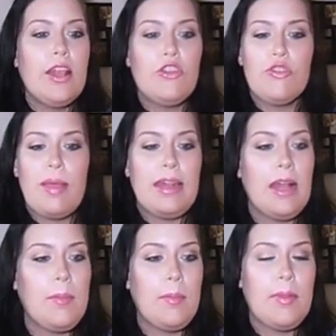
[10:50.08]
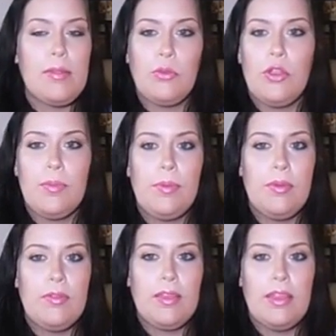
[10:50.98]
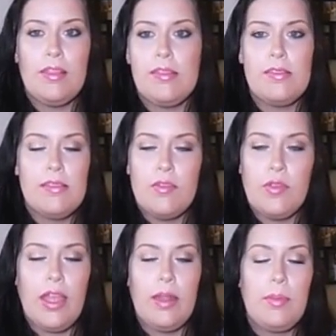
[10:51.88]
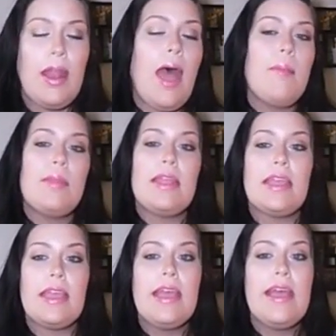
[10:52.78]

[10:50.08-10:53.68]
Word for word: I just set it up and put some creepy music in since nothing had been happening.